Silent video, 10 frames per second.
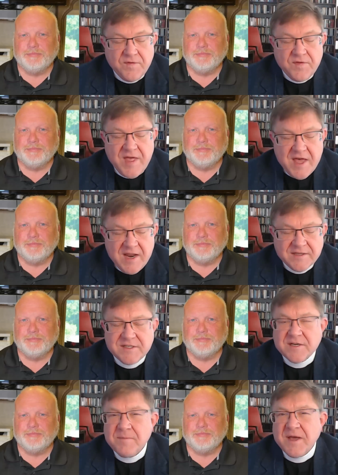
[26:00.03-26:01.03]
Speaker 1: that
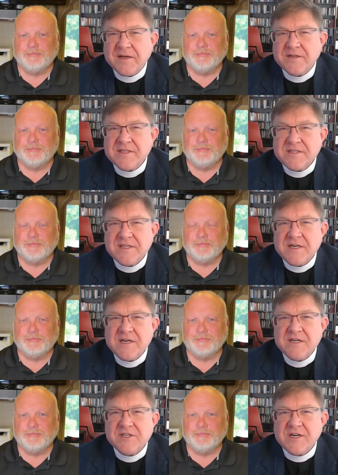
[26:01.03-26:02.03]
has to come back to the
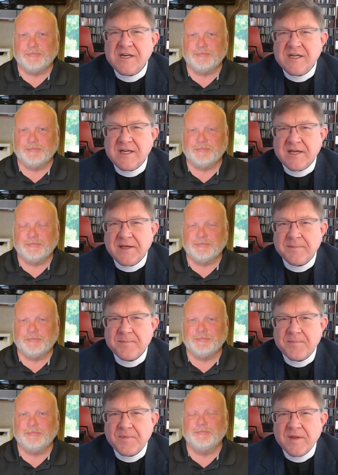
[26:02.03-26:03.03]
synod in July
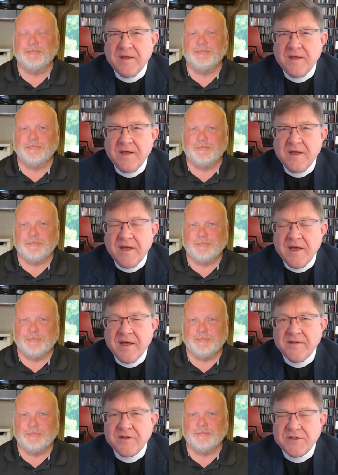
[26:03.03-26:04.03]

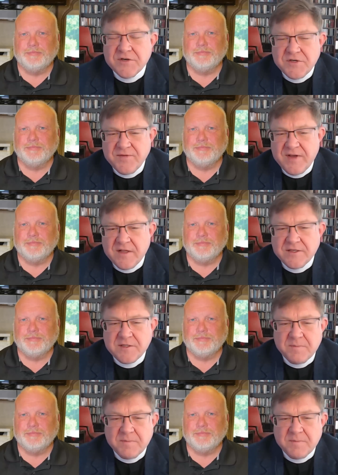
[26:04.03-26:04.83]
and the Church of England's